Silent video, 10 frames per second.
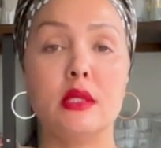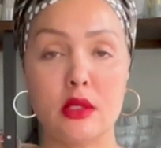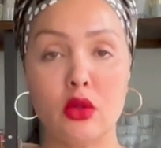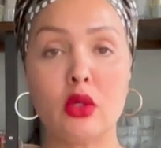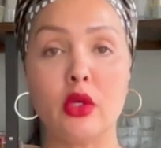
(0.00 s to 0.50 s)

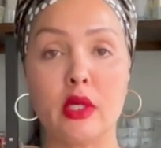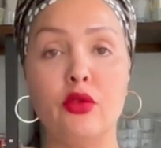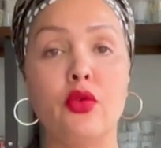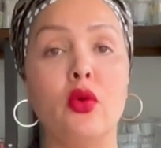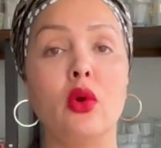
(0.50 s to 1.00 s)
still cook
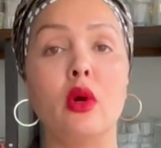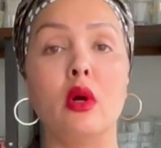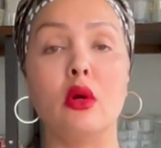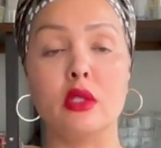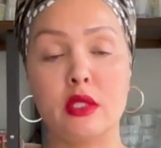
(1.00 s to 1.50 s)
it
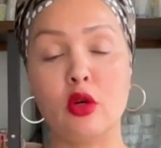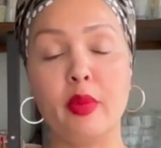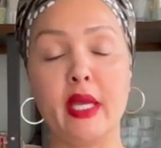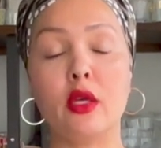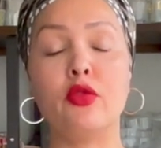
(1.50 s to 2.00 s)
for, or still
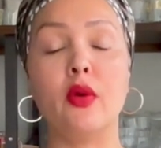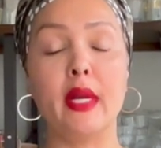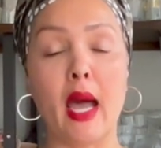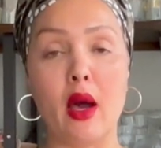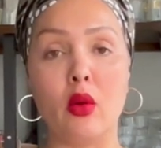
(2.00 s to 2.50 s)
bake it for an
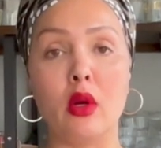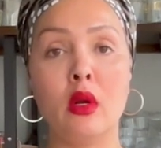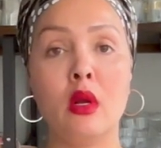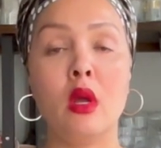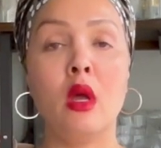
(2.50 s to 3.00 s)

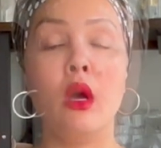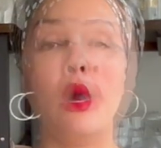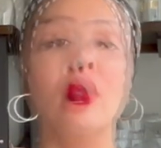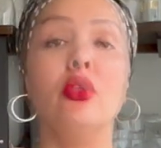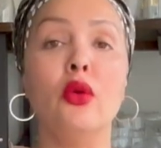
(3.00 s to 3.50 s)
hour.
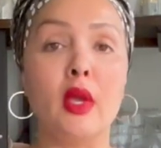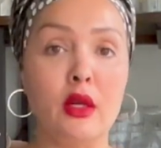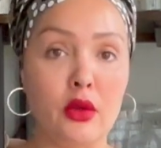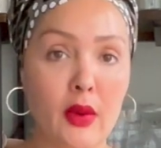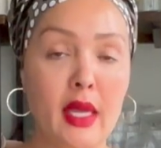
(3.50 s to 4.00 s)
You can
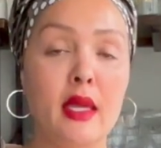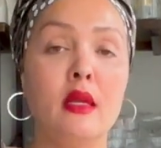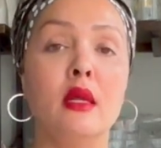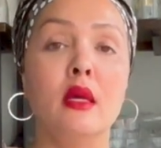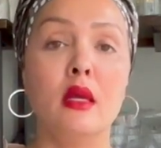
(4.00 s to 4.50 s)
do
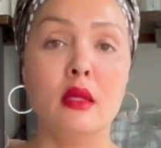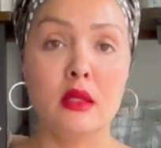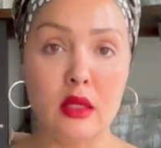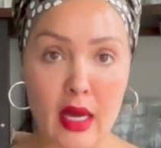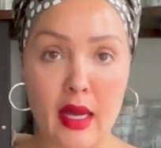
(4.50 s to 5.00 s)
8,
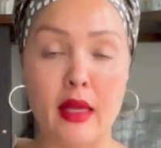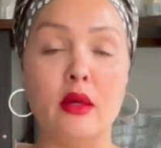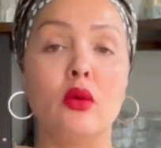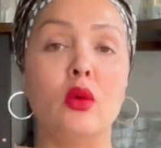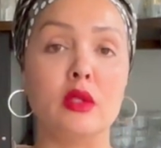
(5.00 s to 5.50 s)

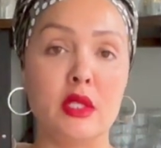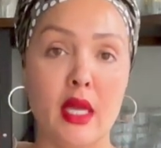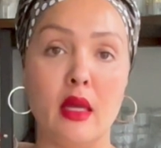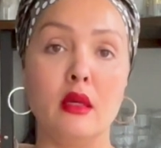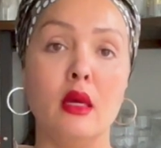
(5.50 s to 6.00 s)
9, or
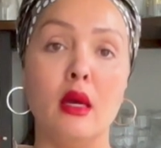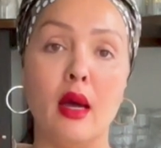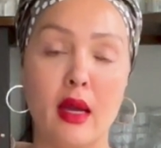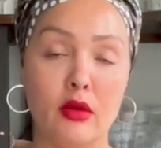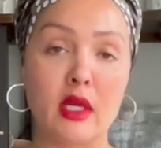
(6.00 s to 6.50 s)
10.
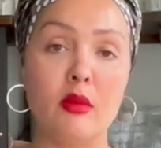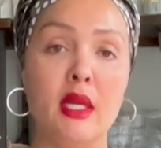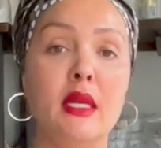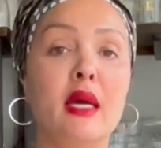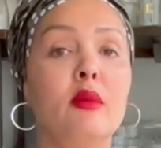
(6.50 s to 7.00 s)
I
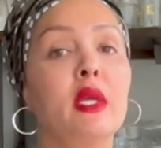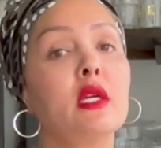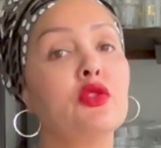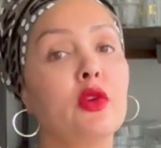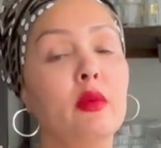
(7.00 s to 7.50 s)
recommend 9
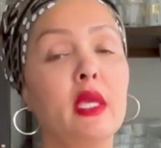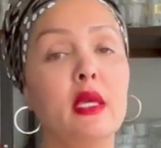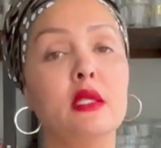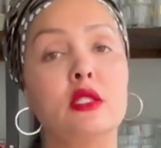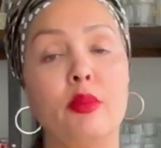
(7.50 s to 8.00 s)
because for me,
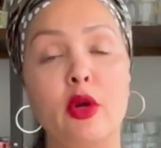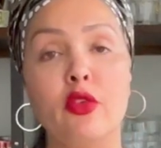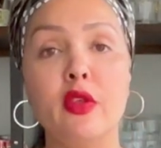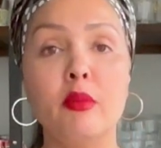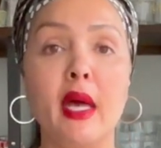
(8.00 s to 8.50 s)
it's the
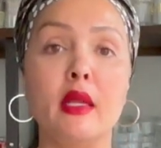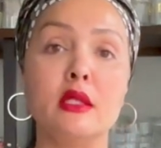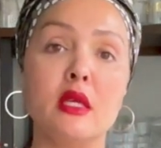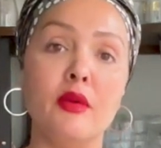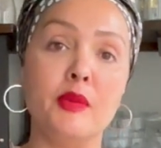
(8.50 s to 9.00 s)
perfect
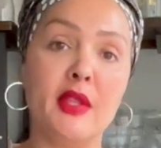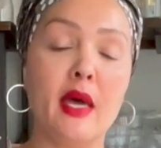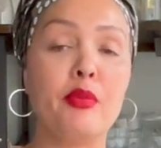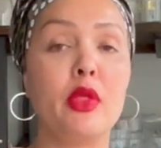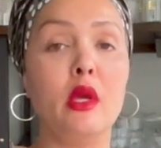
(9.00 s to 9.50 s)
balance of
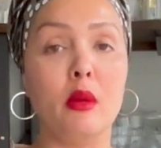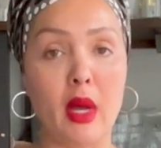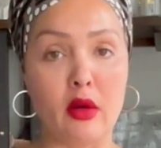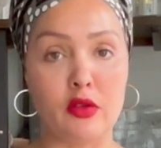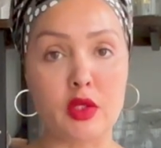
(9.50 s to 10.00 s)
depth and
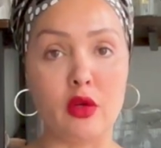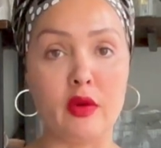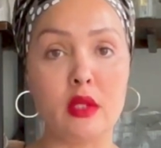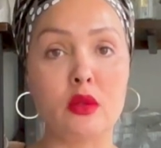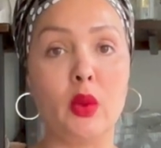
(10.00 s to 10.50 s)
amount of
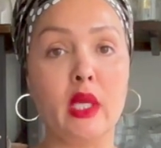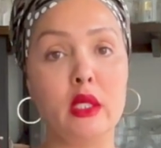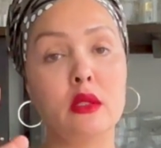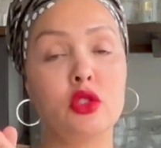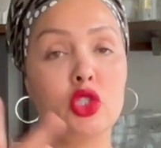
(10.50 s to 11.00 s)
servings. We
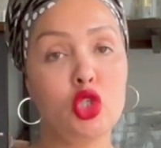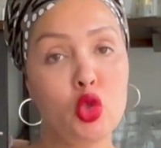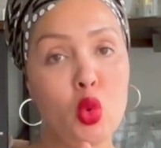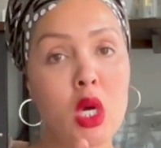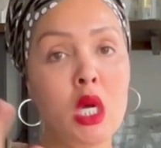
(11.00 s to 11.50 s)
get
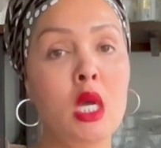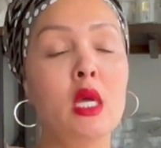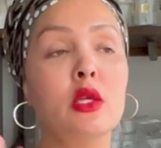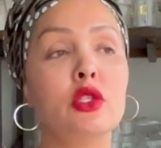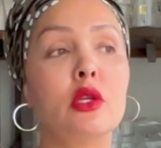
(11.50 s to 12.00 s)
2
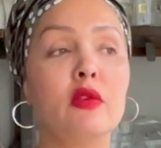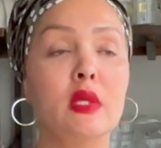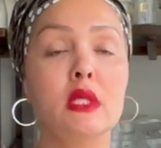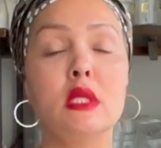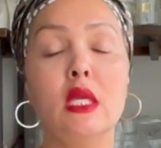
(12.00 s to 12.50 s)

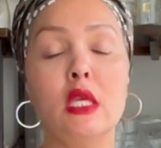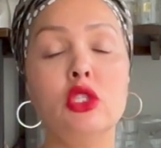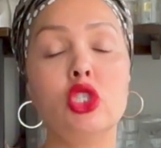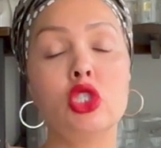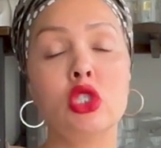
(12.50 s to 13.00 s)
servings
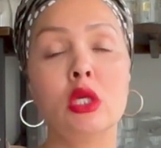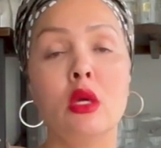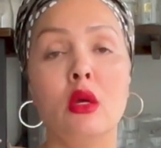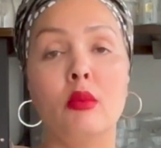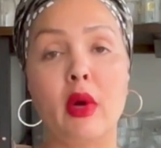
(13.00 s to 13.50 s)
each,
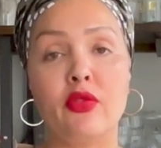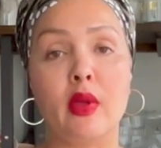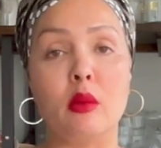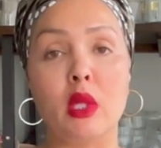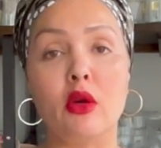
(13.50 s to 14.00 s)
my
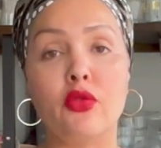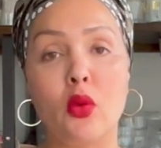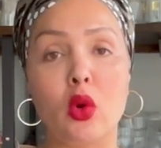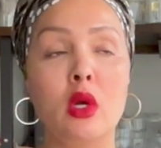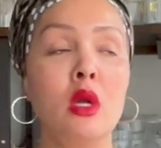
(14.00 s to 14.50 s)
family of
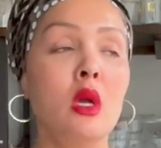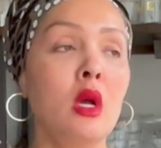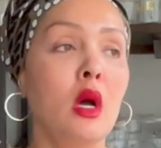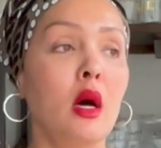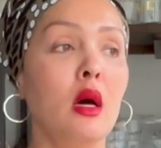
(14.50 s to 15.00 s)
4.
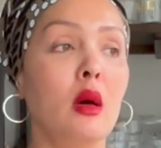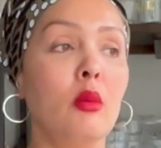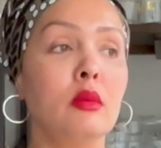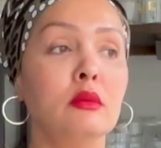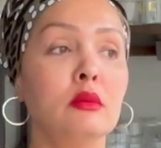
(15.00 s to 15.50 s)
And